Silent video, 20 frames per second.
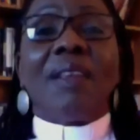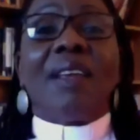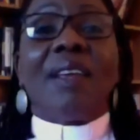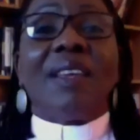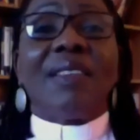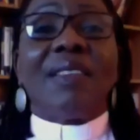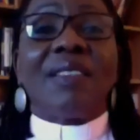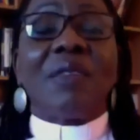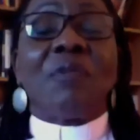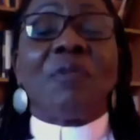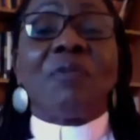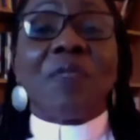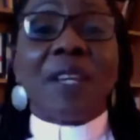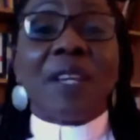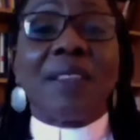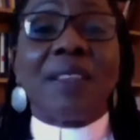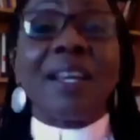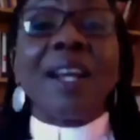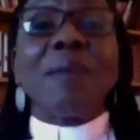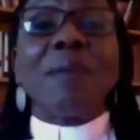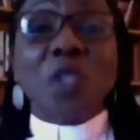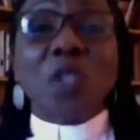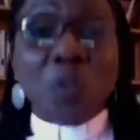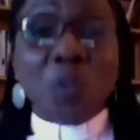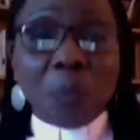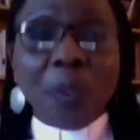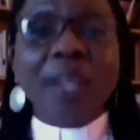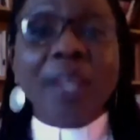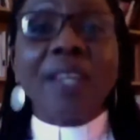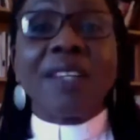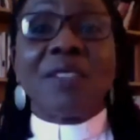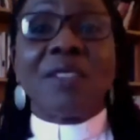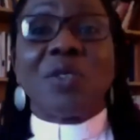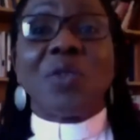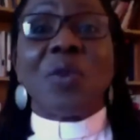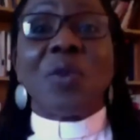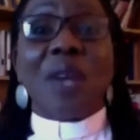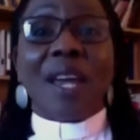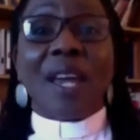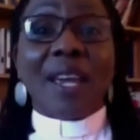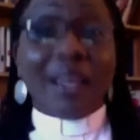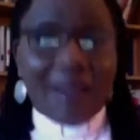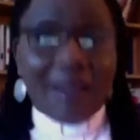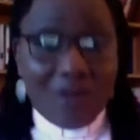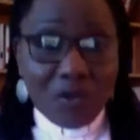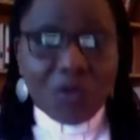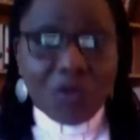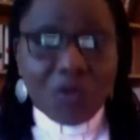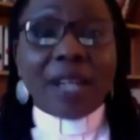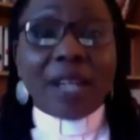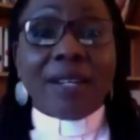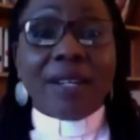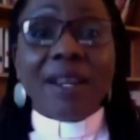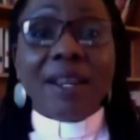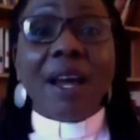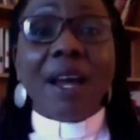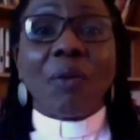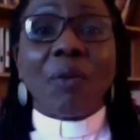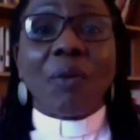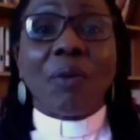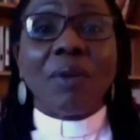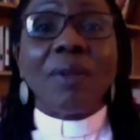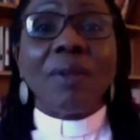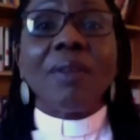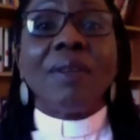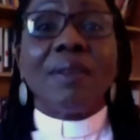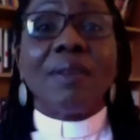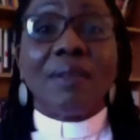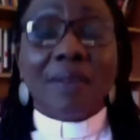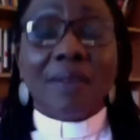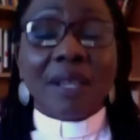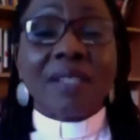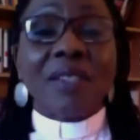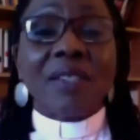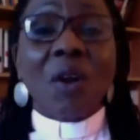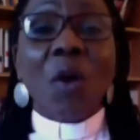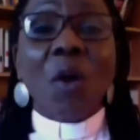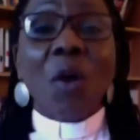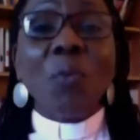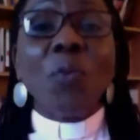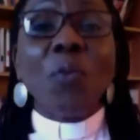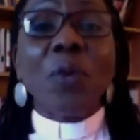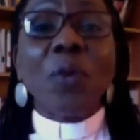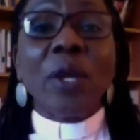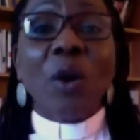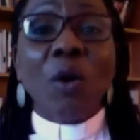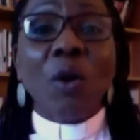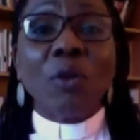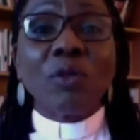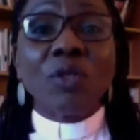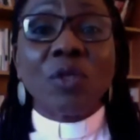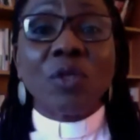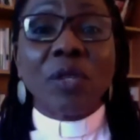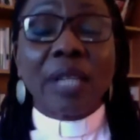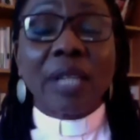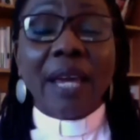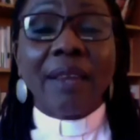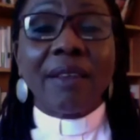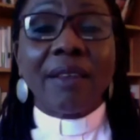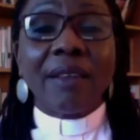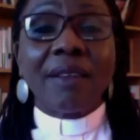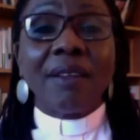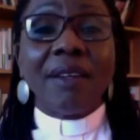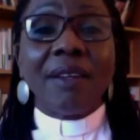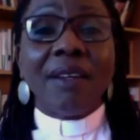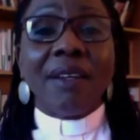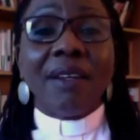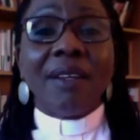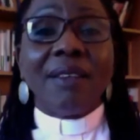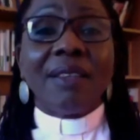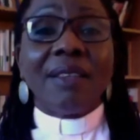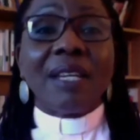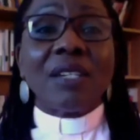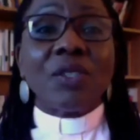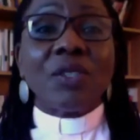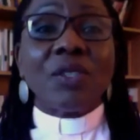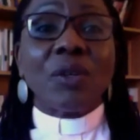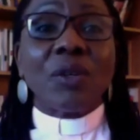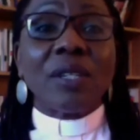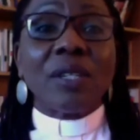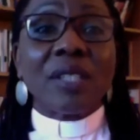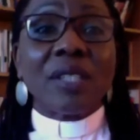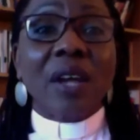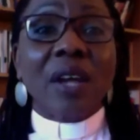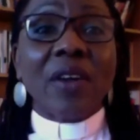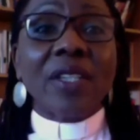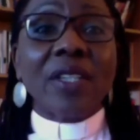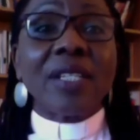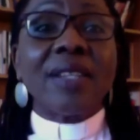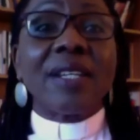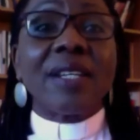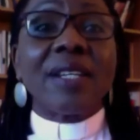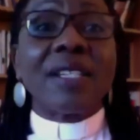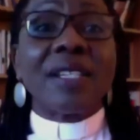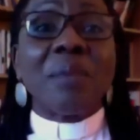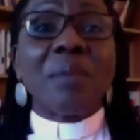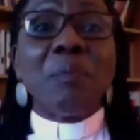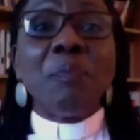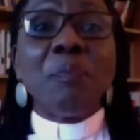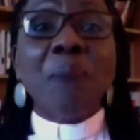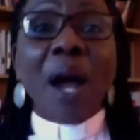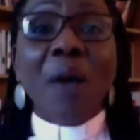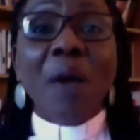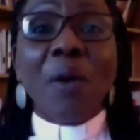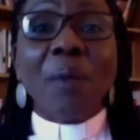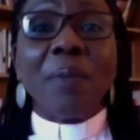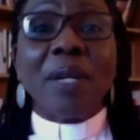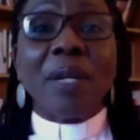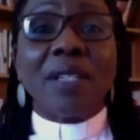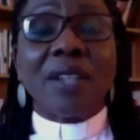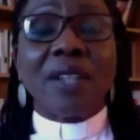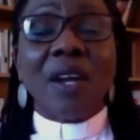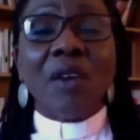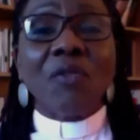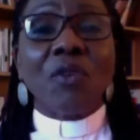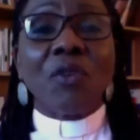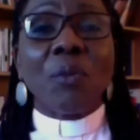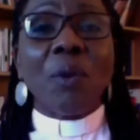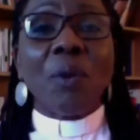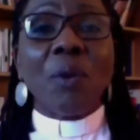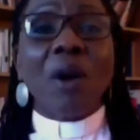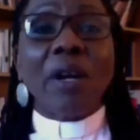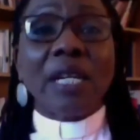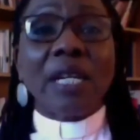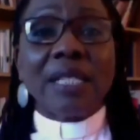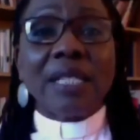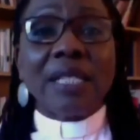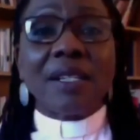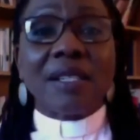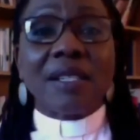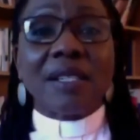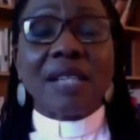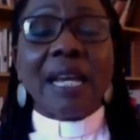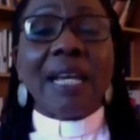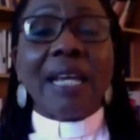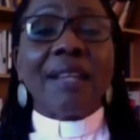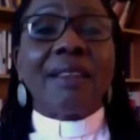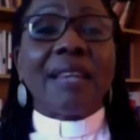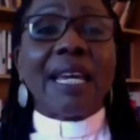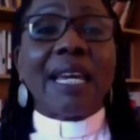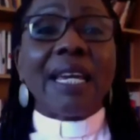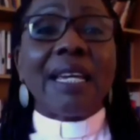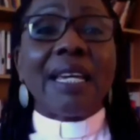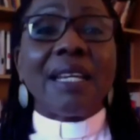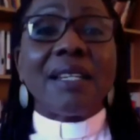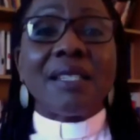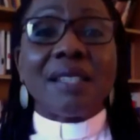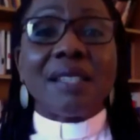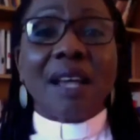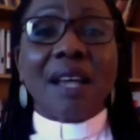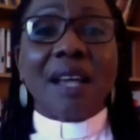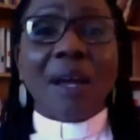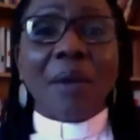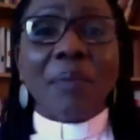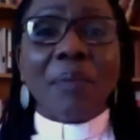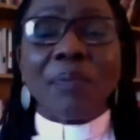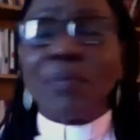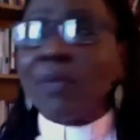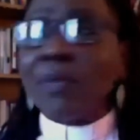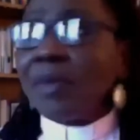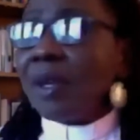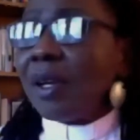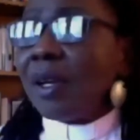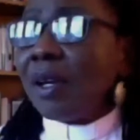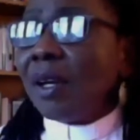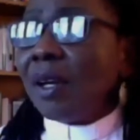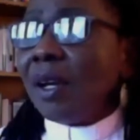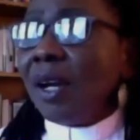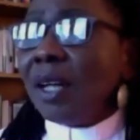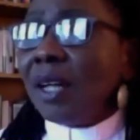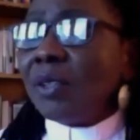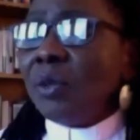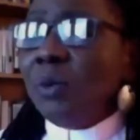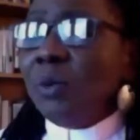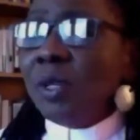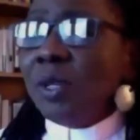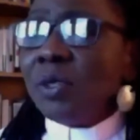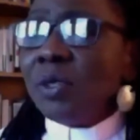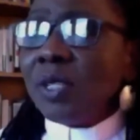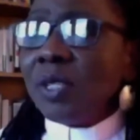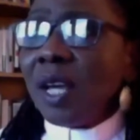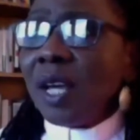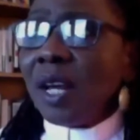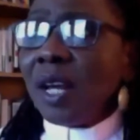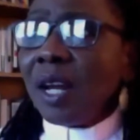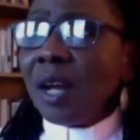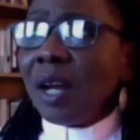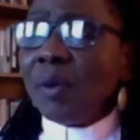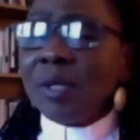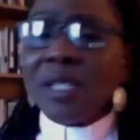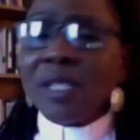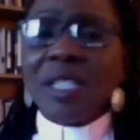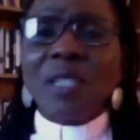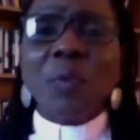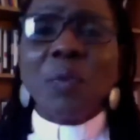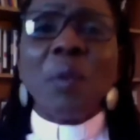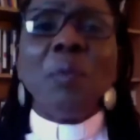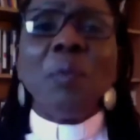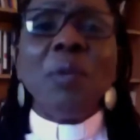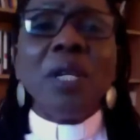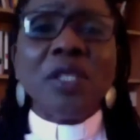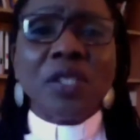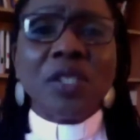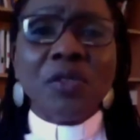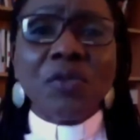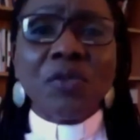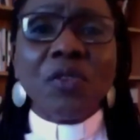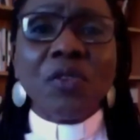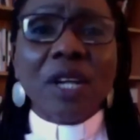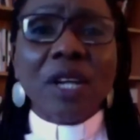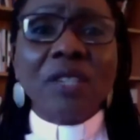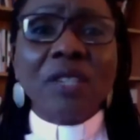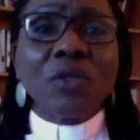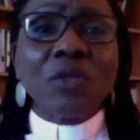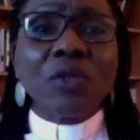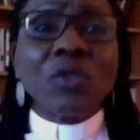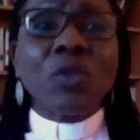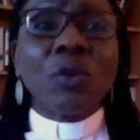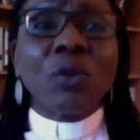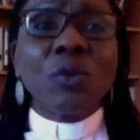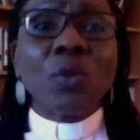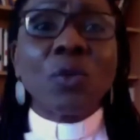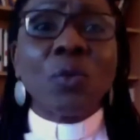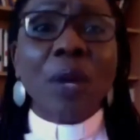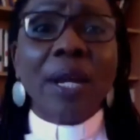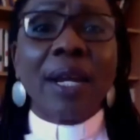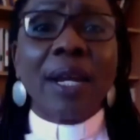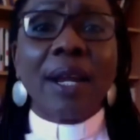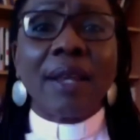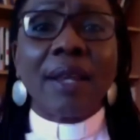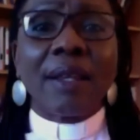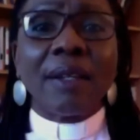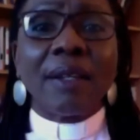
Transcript: the fact that I'm speaking to you right now, that's the hope we hold together. There's solidarity, there's empowerment from our leaders. There is, I don't want to say allowance, there's permission for us to talk to one another.